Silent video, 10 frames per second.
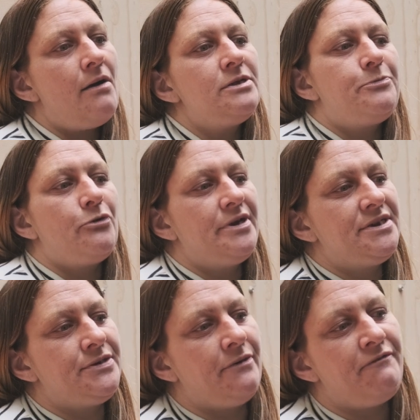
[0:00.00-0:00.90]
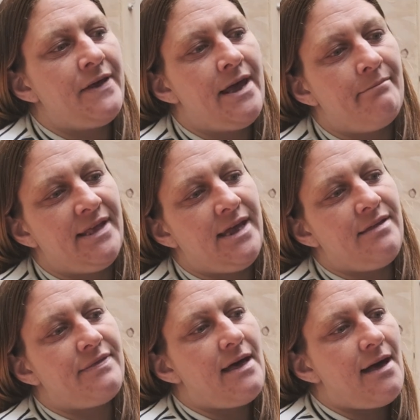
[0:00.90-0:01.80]
was brought into a family
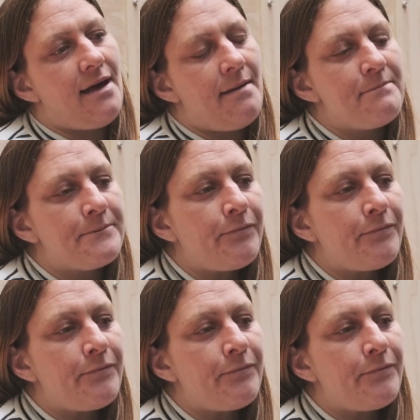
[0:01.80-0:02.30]
that